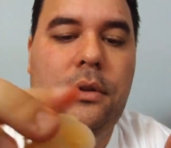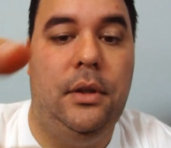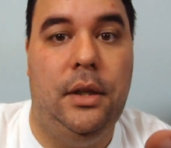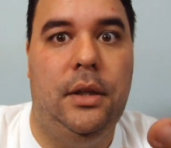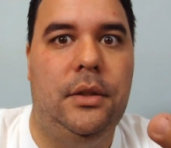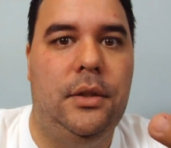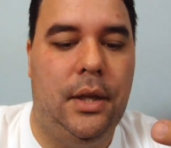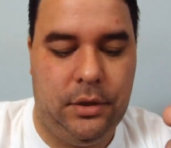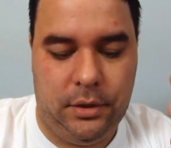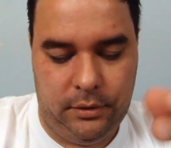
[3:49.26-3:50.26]
is
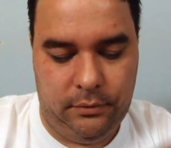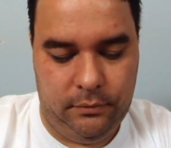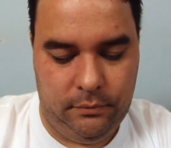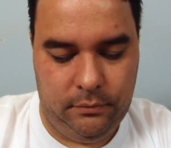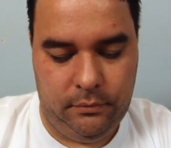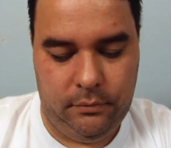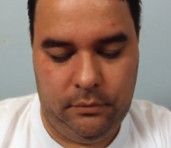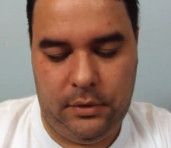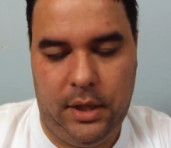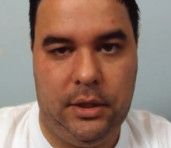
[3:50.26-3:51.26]
actually
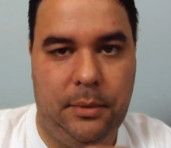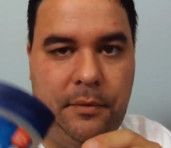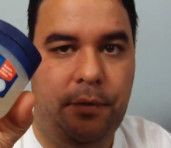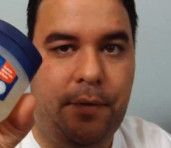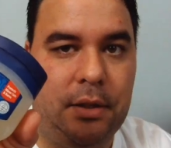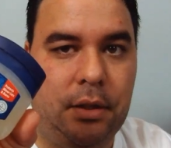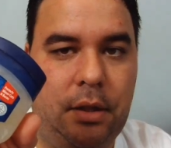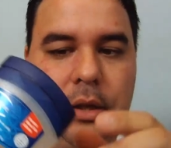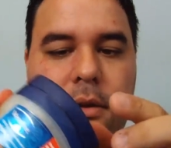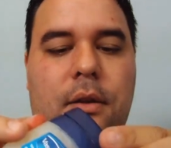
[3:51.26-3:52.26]
take some of your
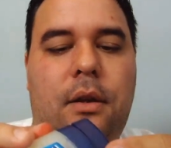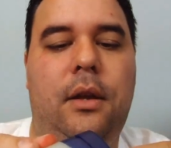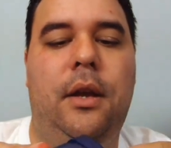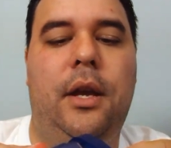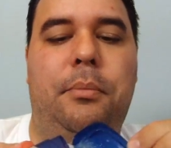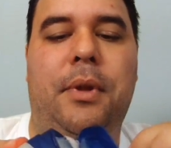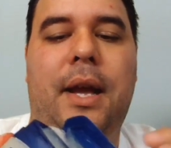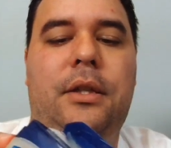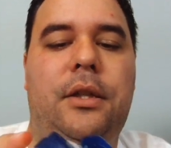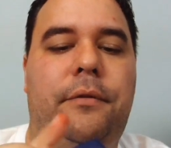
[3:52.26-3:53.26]
Vaseline and apply
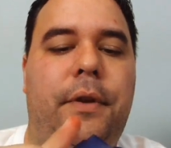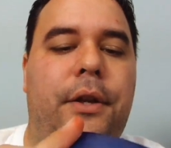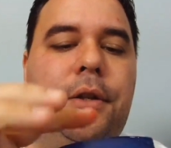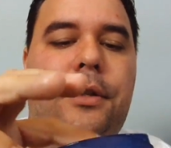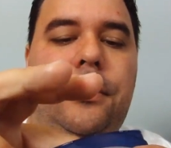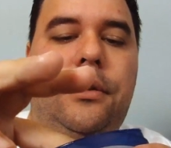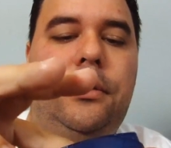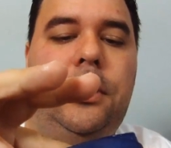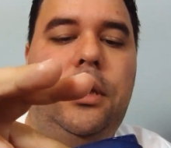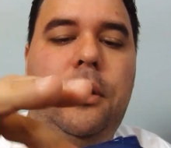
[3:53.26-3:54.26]
it to your fingers,
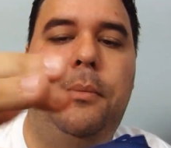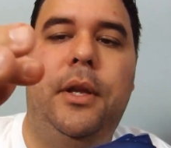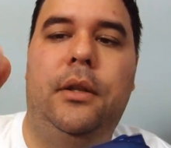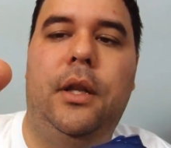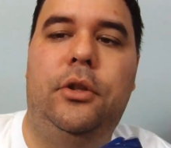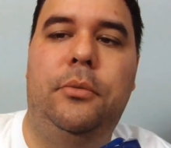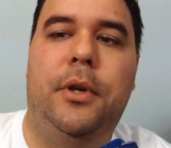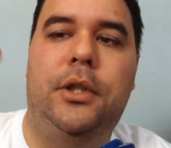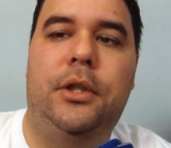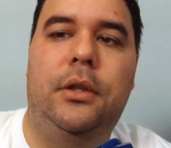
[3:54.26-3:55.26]
just a little bit, not too
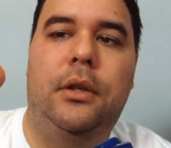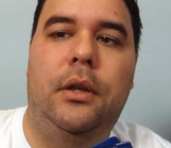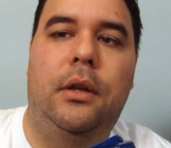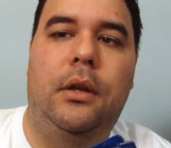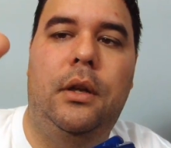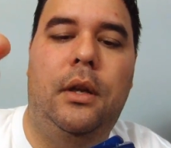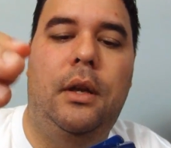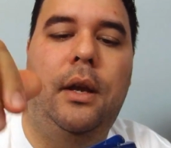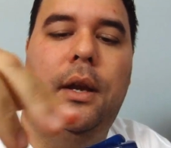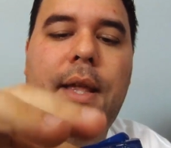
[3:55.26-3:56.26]
much,
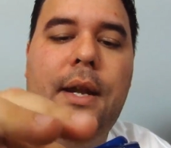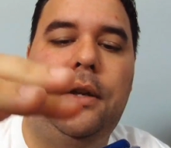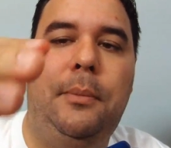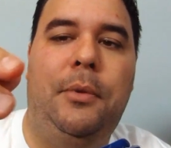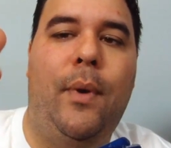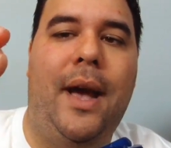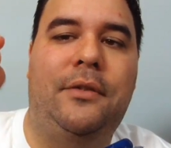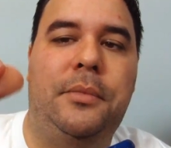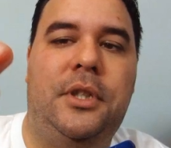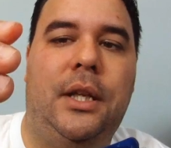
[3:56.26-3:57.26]
and that'll keep the wax
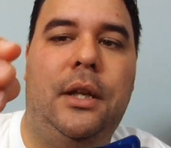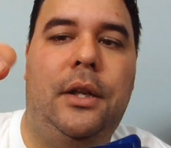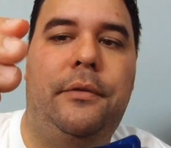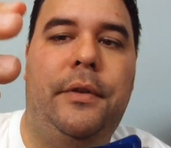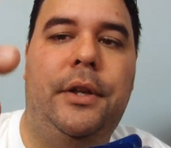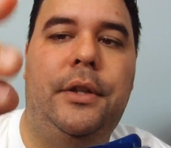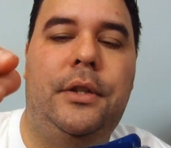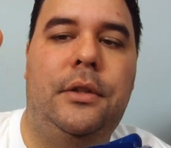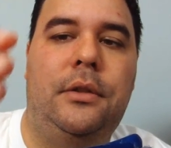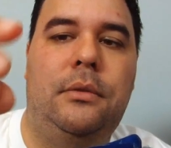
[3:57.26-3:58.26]
from sticking to your
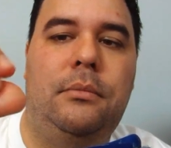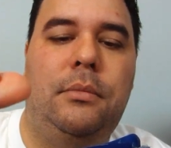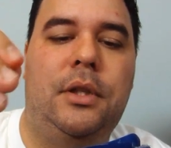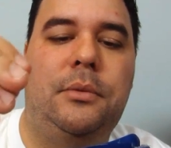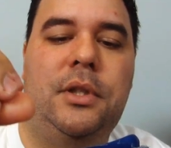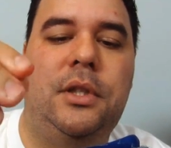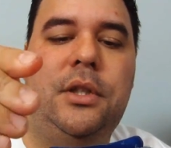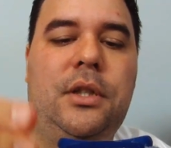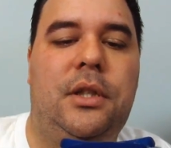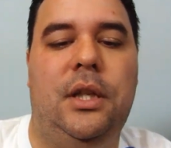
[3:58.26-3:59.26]
fingers, because once it
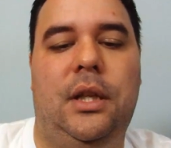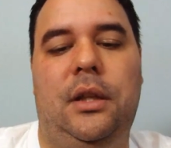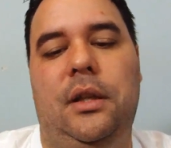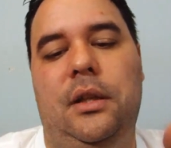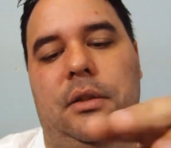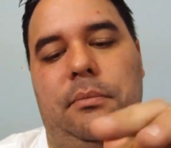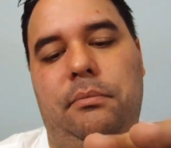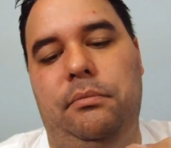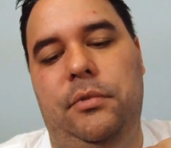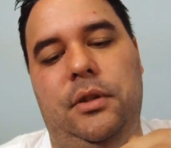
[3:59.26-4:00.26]
starts sticking, then it's
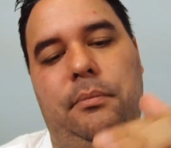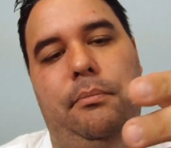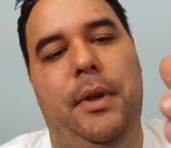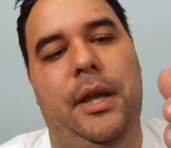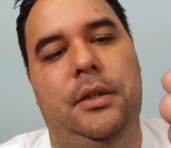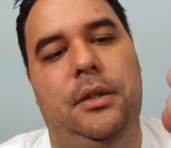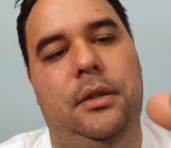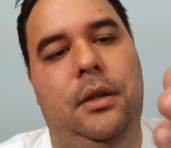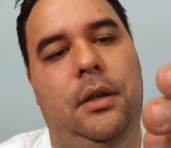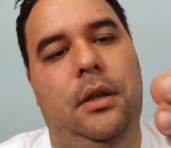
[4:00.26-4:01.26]
just a mess.
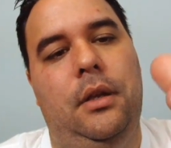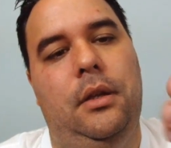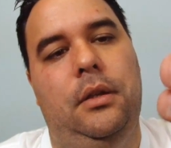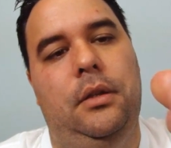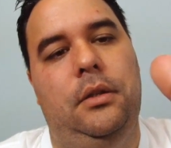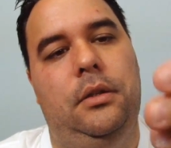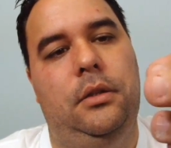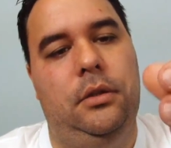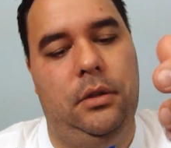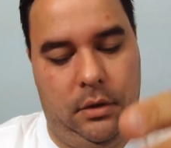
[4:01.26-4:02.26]
So